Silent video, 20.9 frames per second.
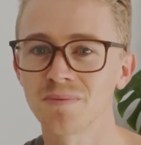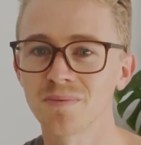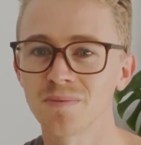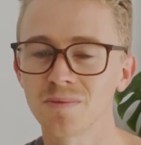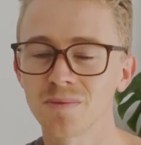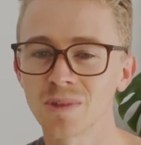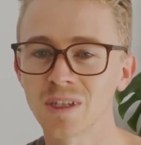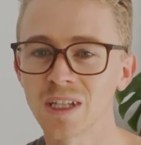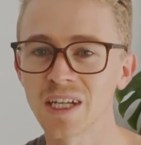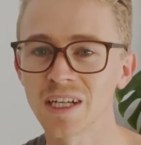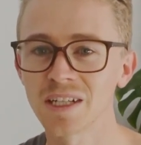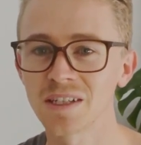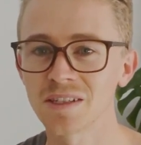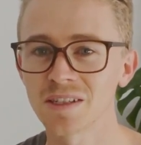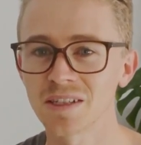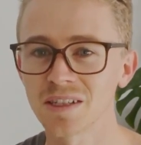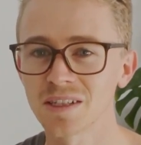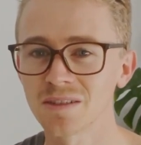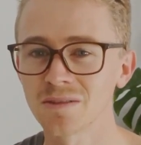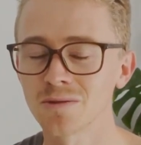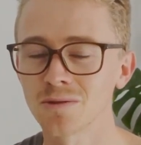
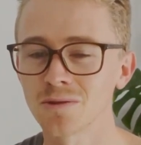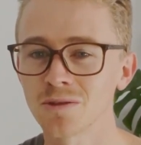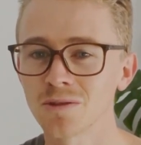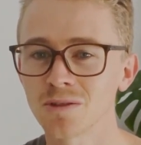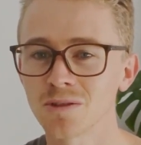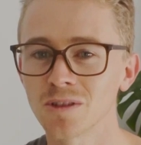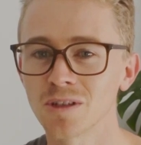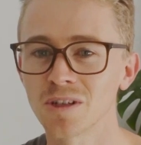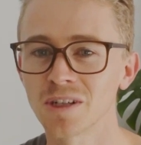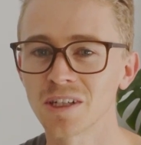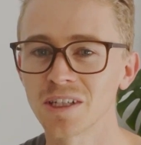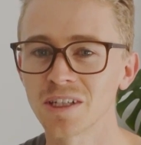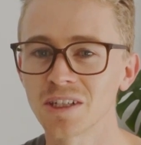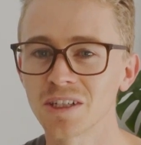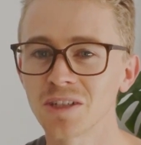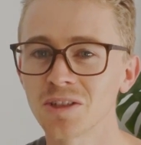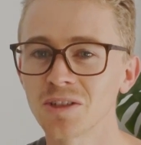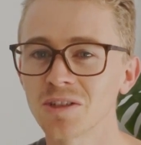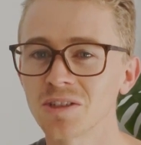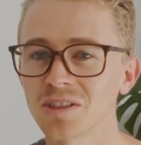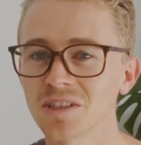laser or LiDAR
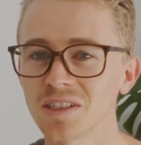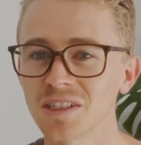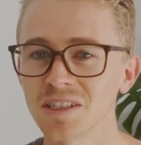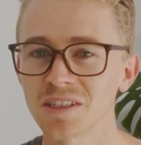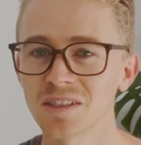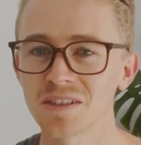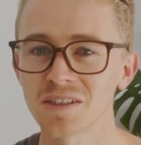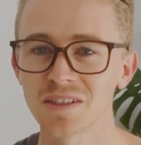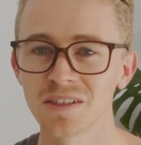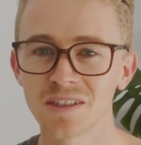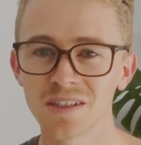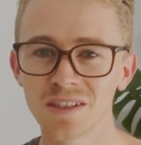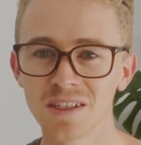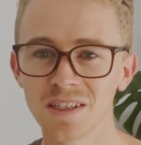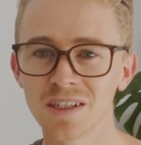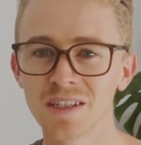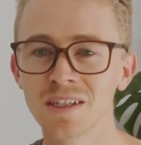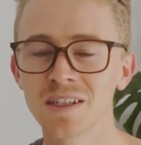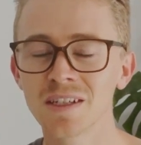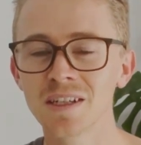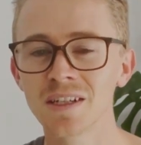unit is.
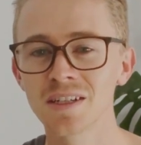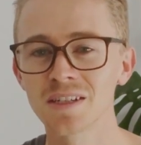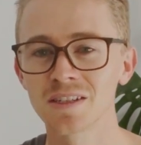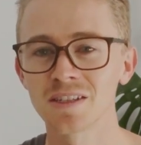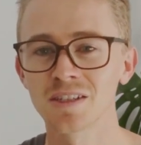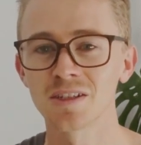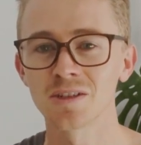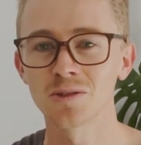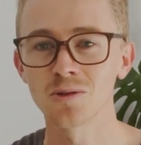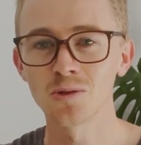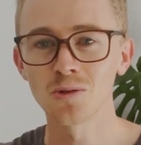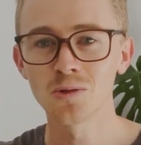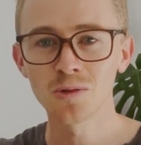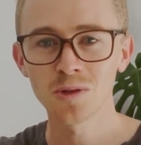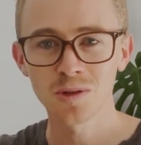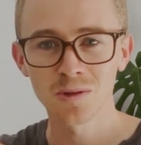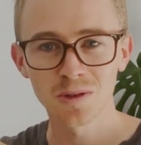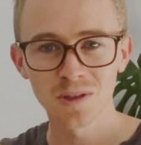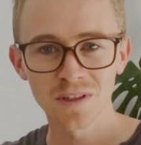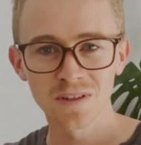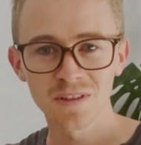So all
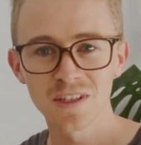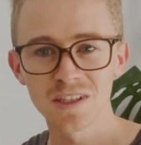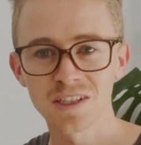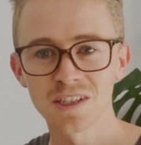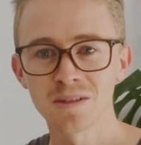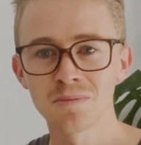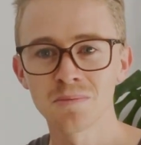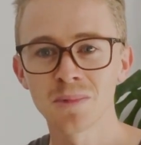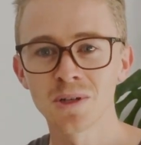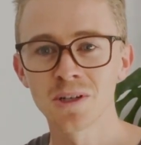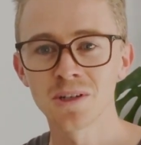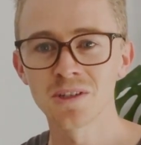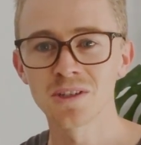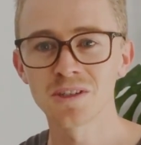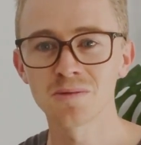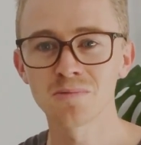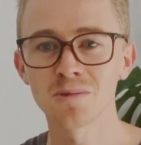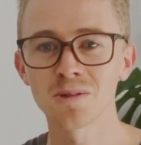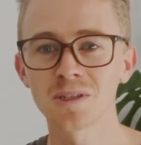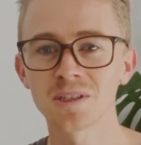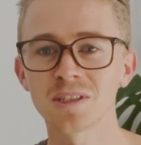three of these
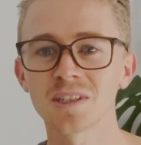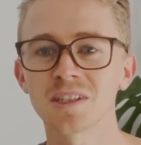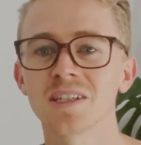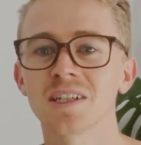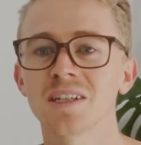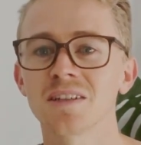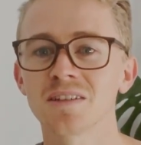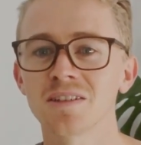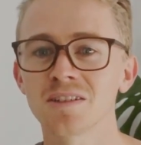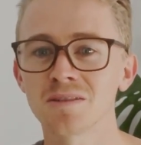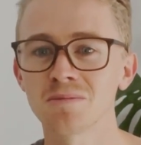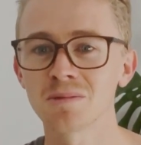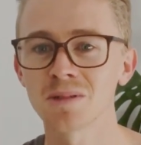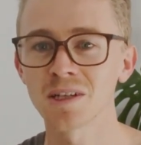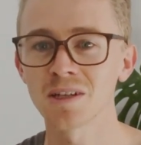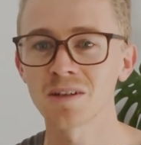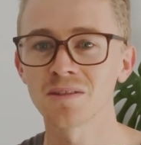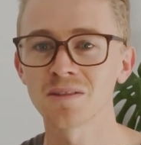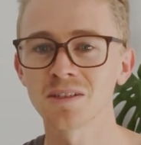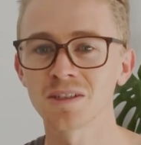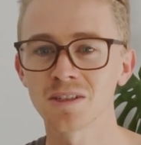components work together to be
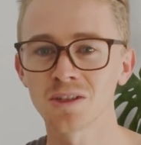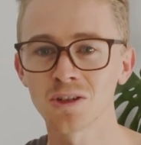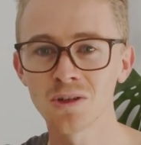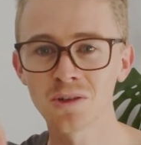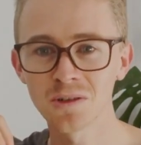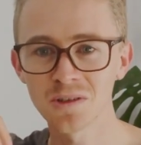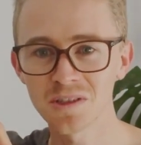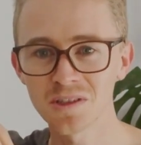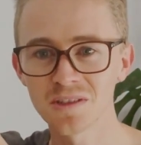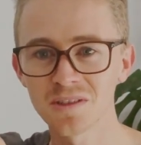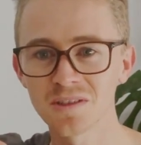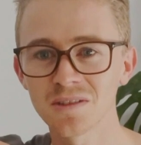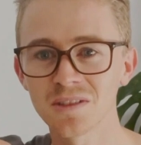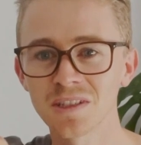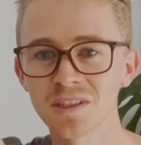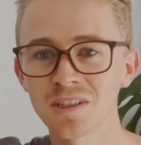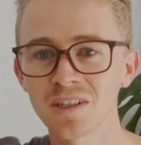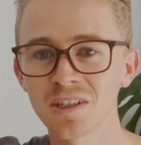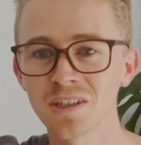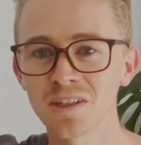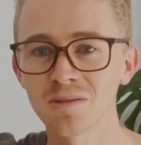able to constantly
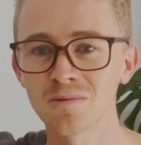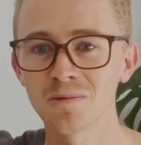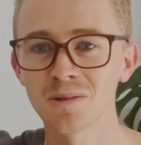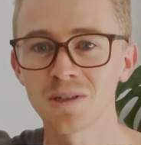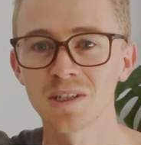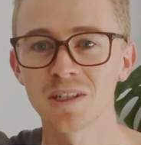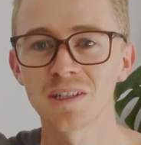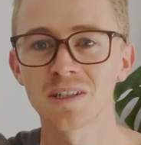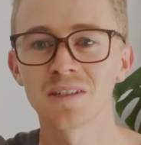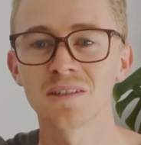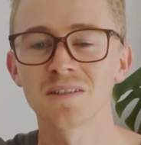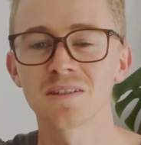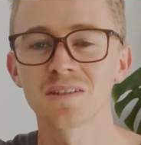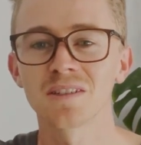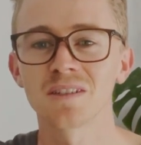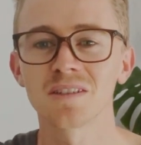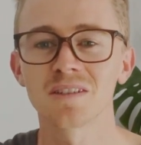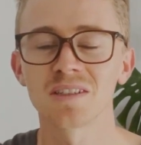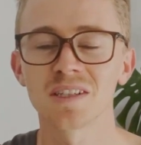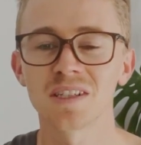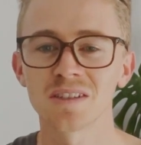know where
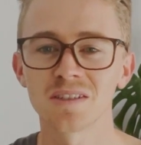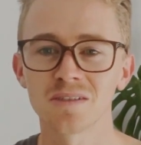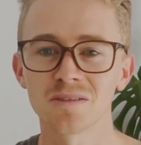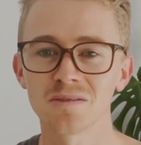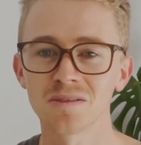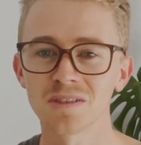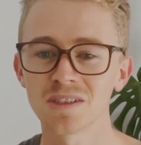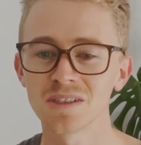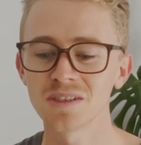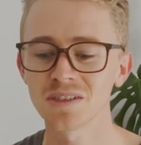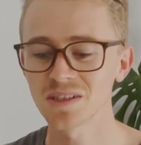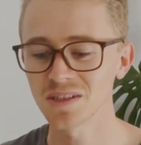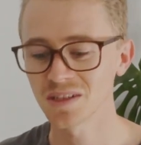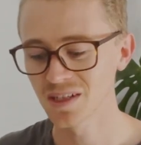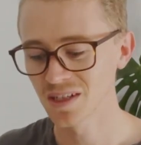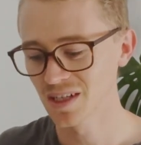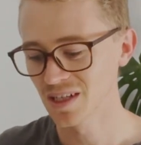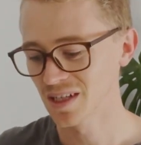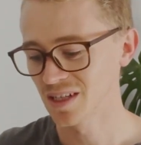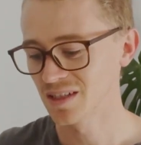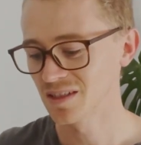this sensor is,
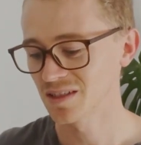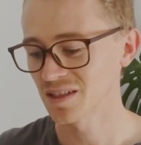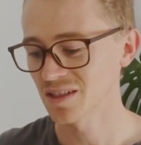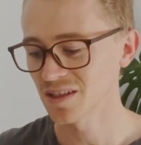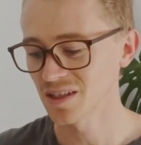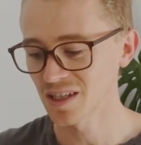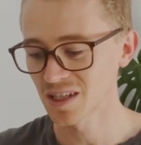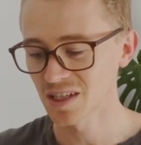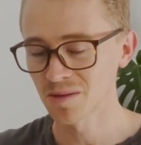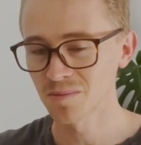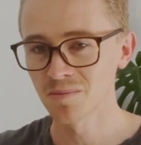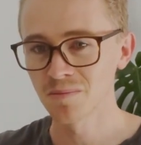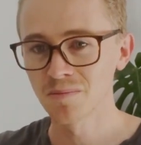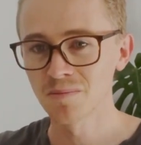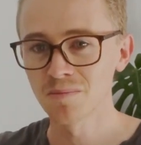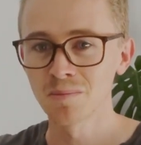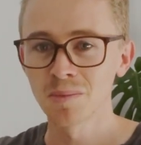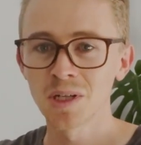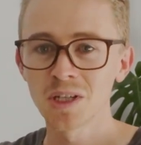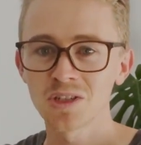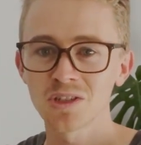to then
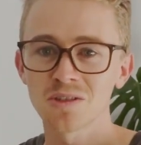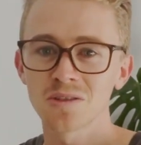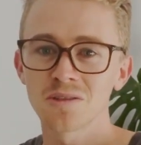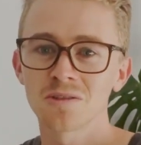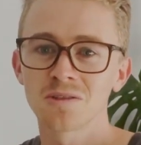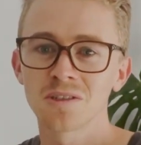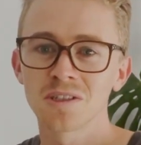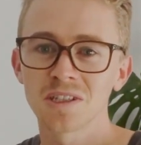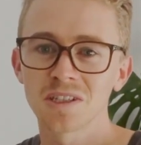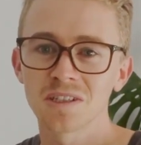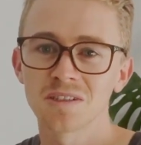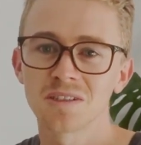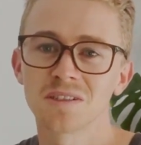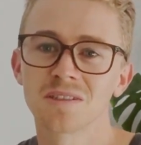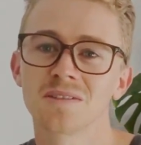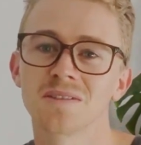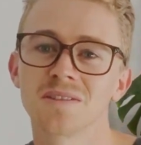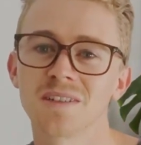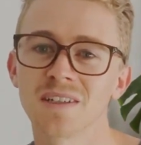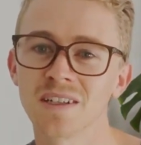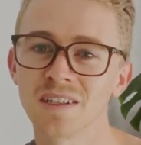measure the ground.
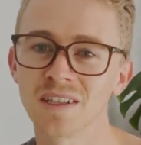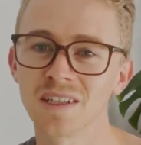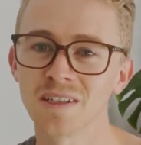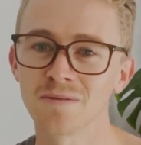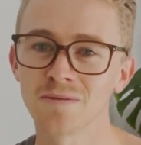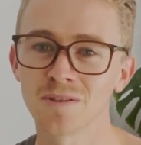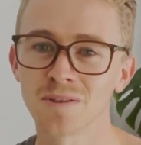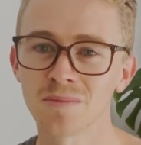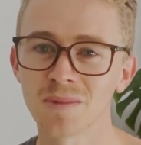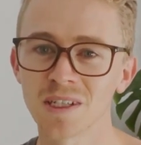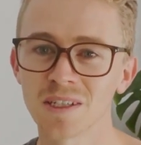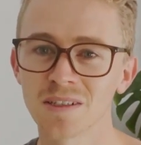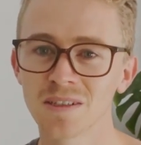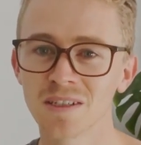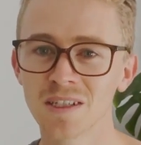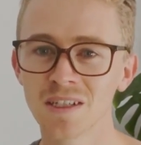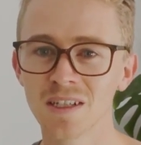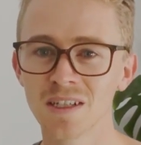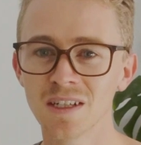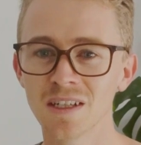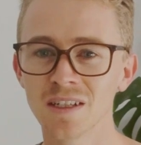And then from that,
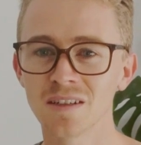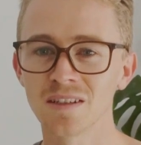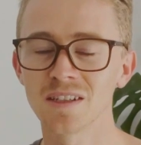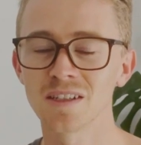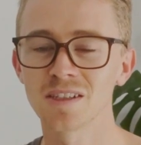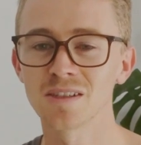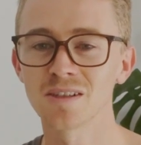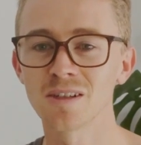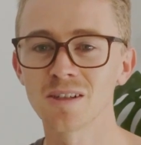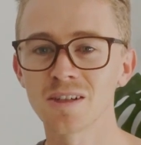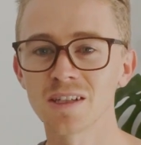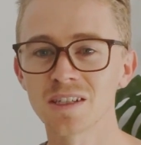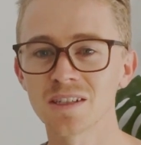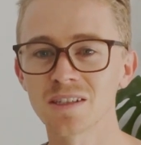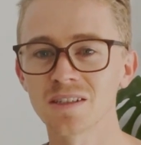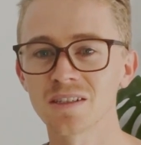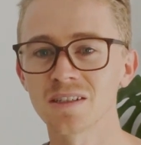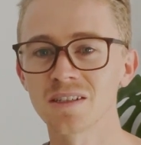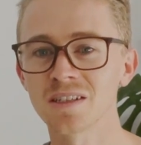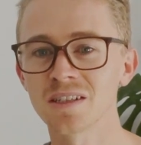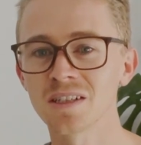this light
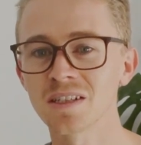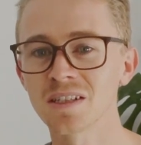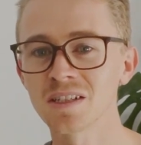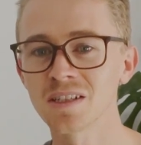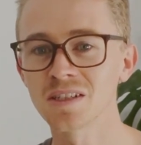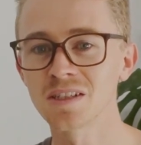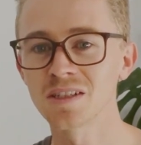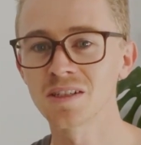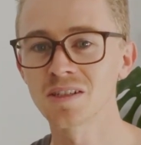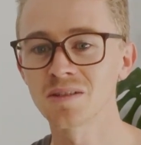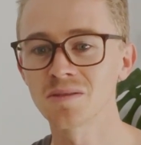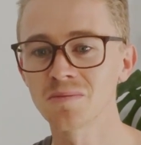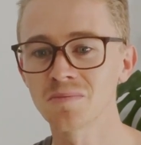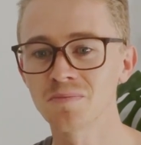is